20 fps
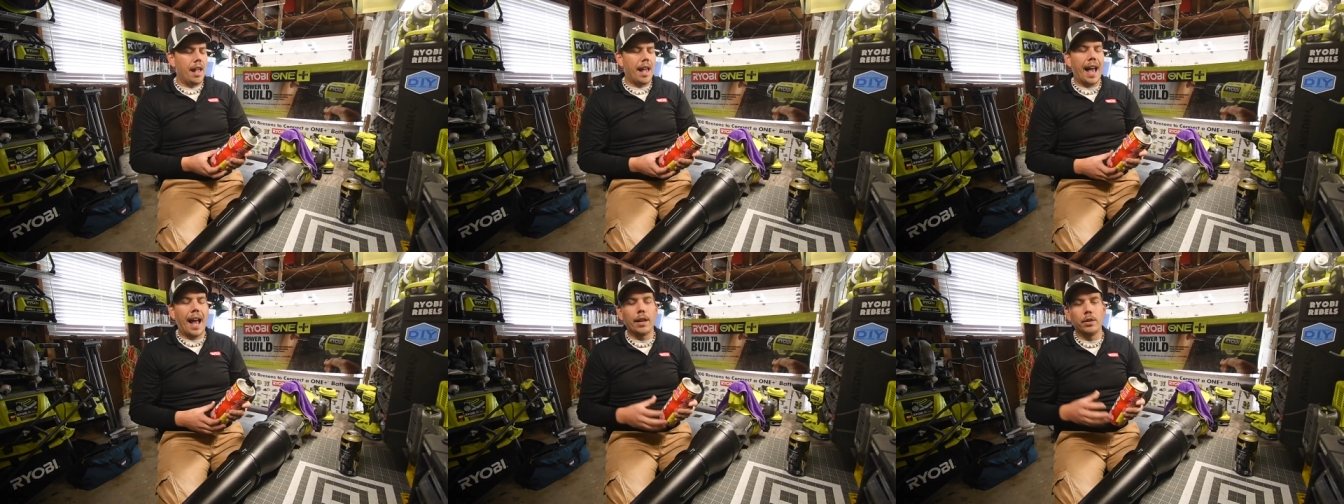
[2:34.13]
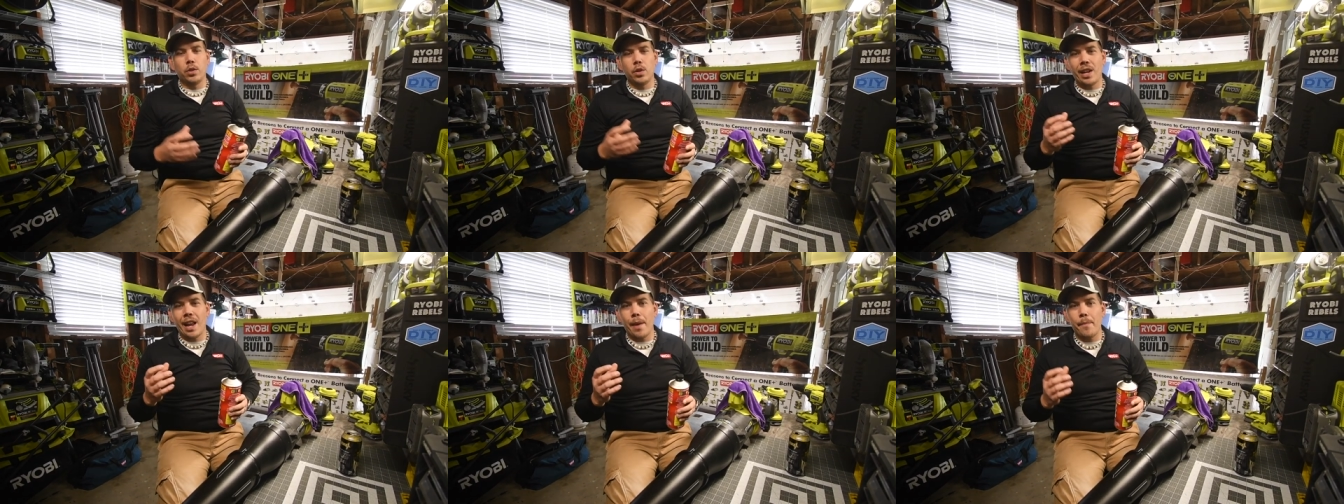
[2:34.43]
I
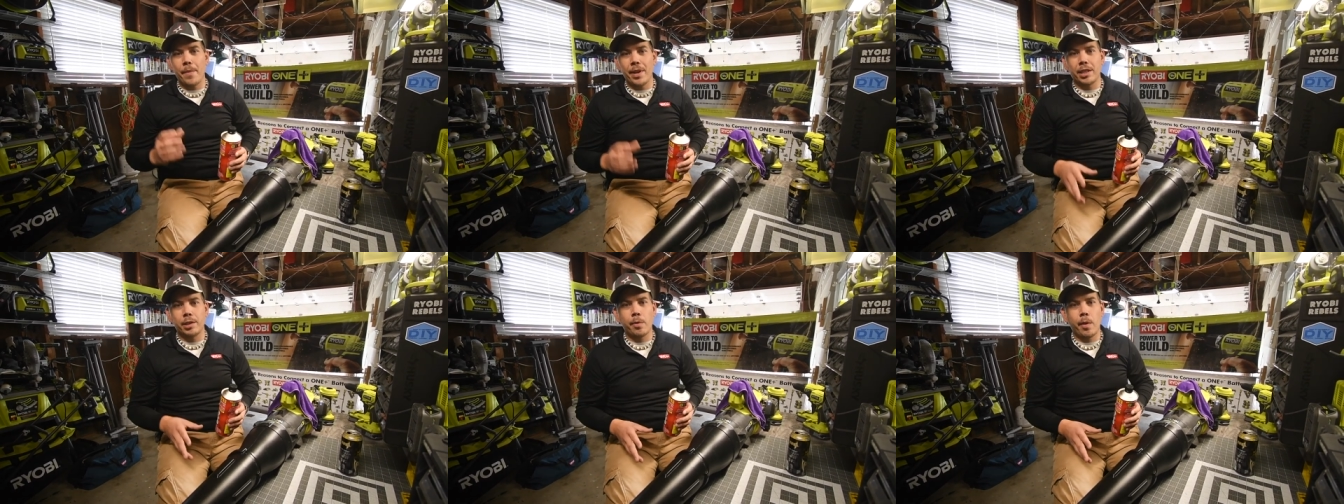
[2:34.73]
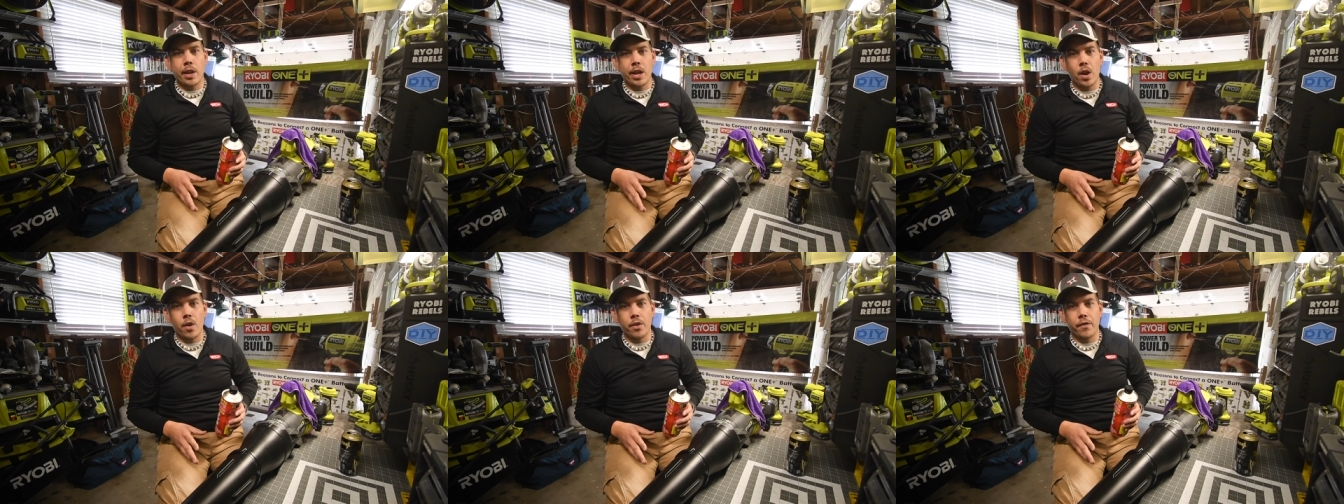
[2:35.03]
do not mix
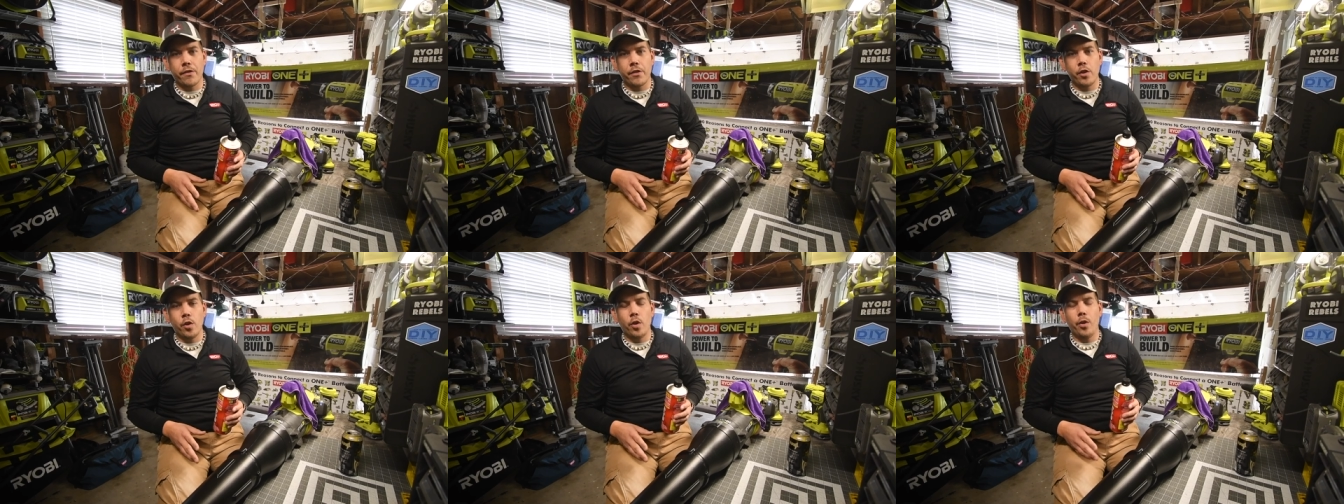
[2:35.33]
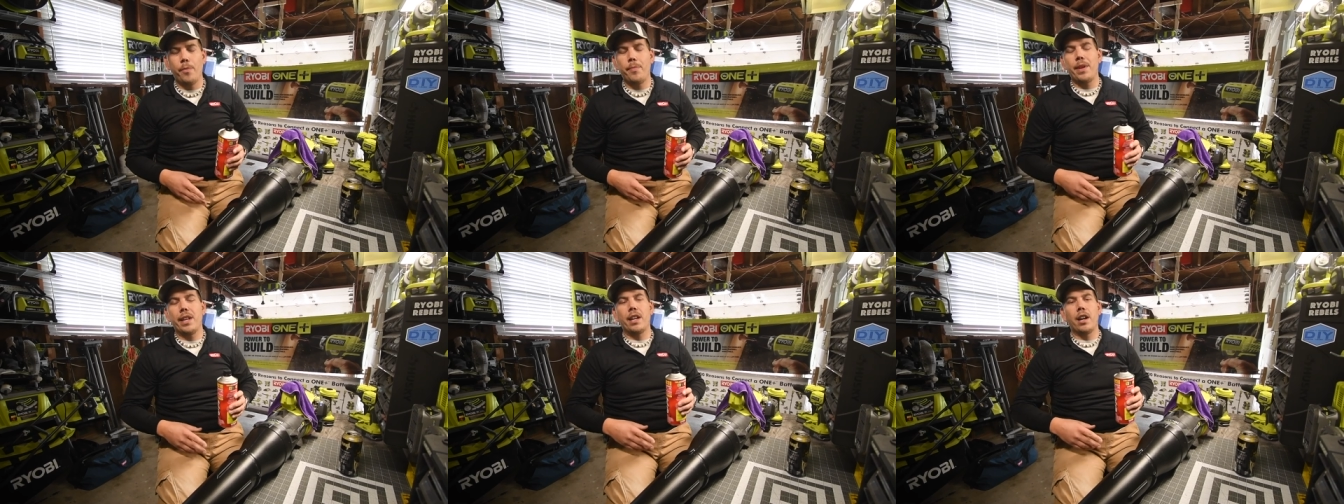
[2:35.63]
my own fuel
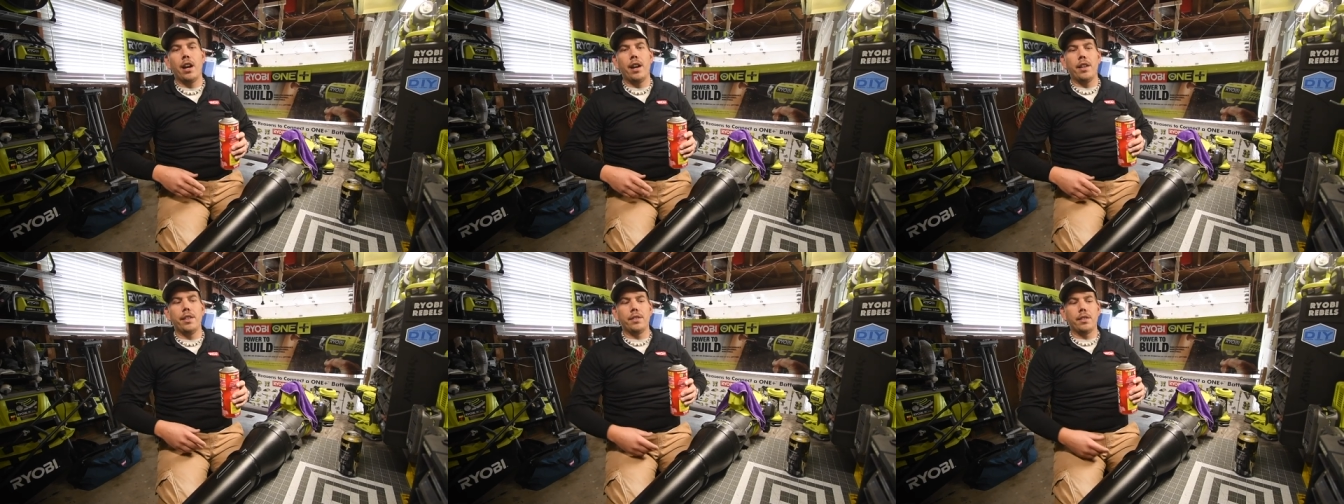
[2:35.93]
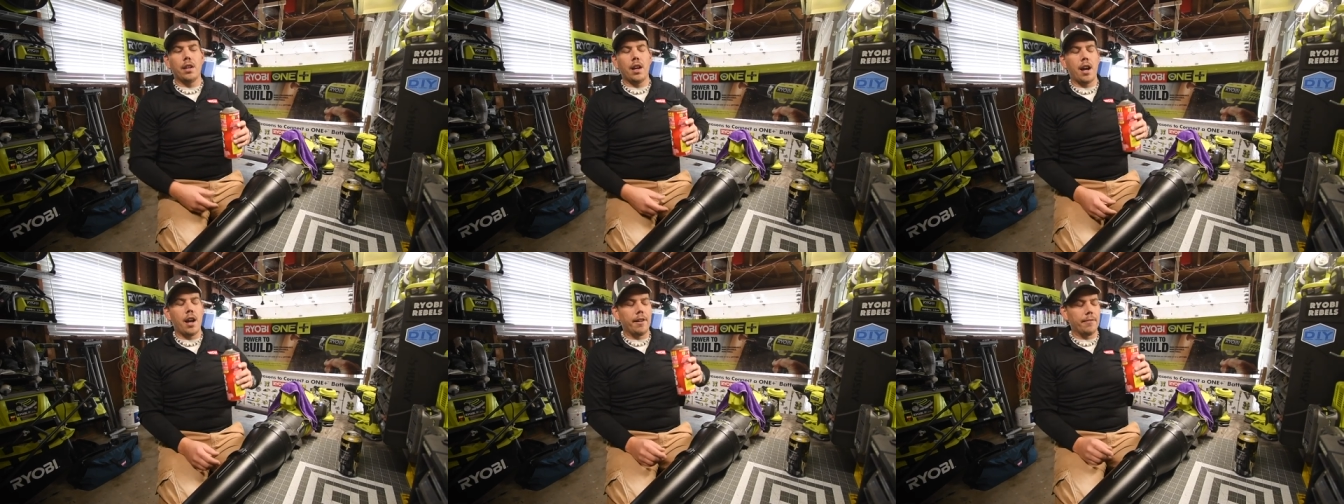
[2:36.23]
because
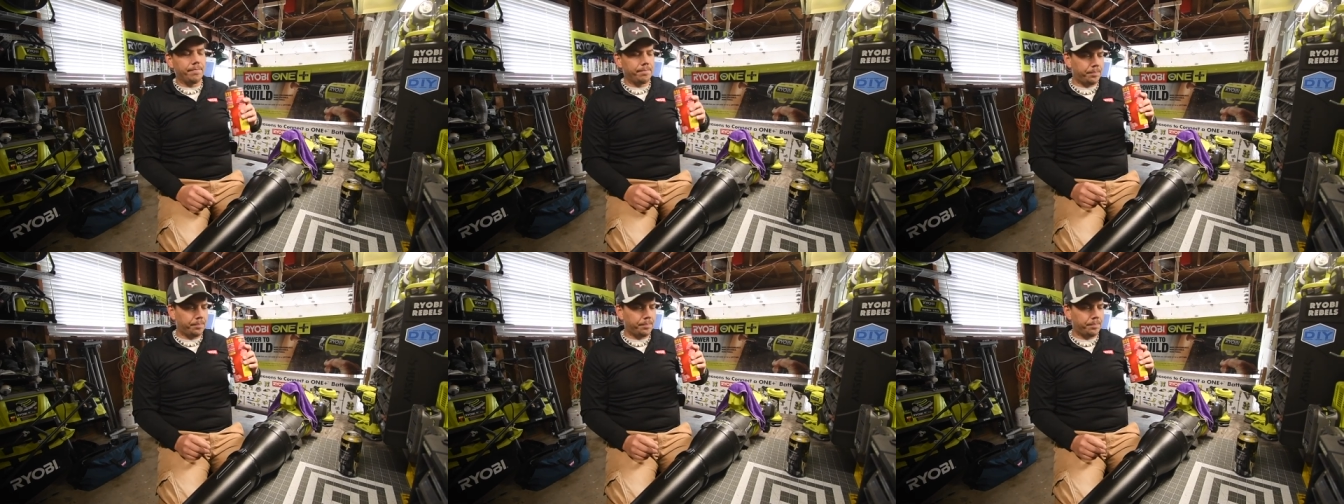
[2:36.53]
uh,